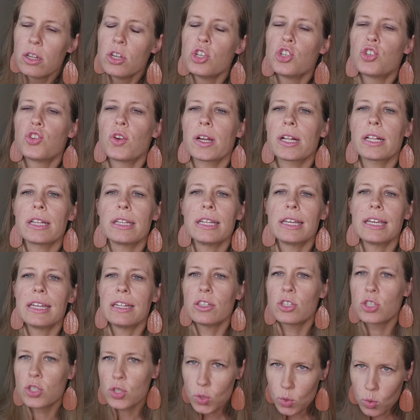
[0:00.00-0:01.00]

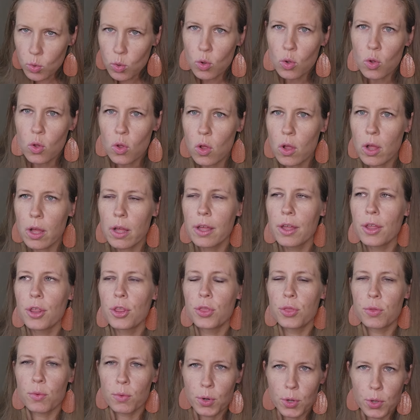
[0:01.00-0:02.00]
trickling school
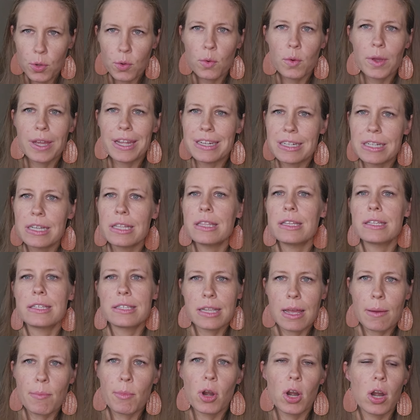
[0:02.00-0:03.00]
through into the
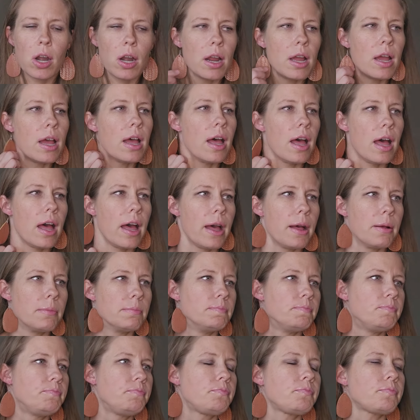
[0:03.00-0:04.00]
summer,
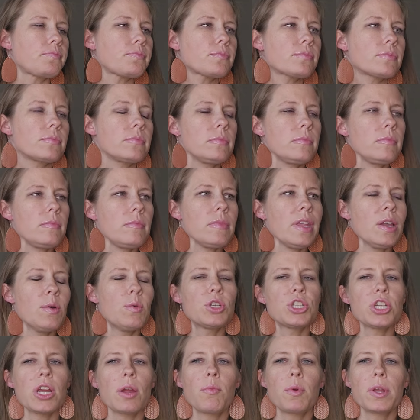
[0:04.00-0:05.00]
um,
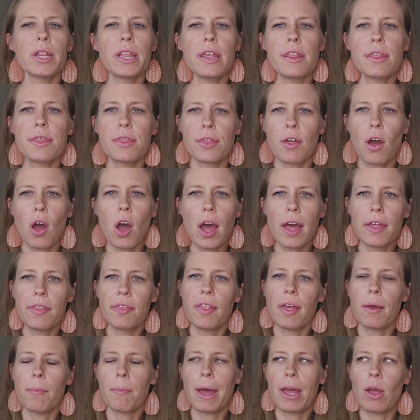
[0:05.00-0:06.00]
which I really thought
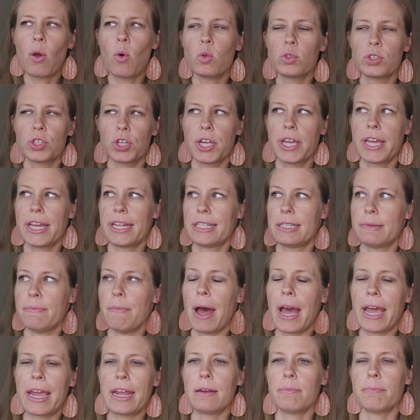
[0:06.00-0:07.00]
that my older kids
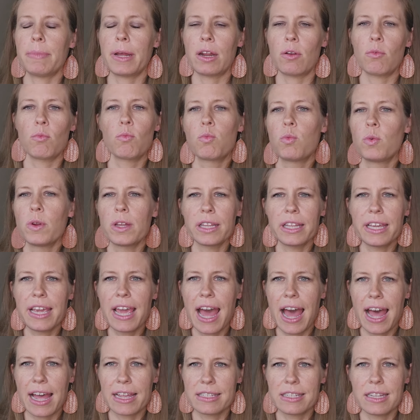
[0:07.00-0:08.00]
might, but it really
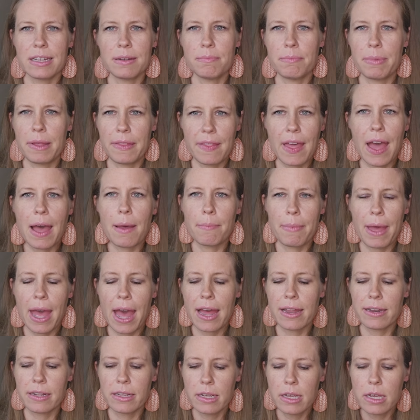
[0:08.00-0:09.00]
hasn't been that
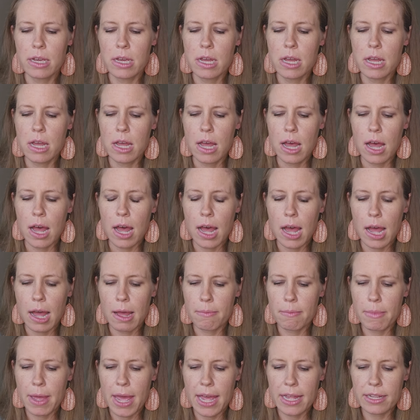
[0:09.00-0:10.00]
bad.
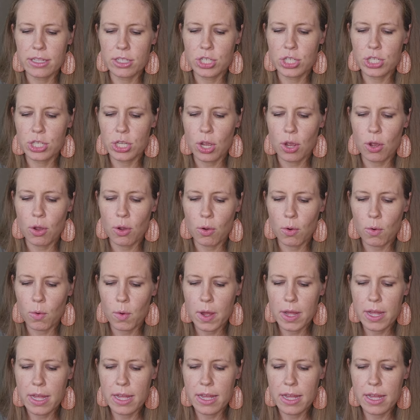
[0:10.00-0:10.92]
Um, and so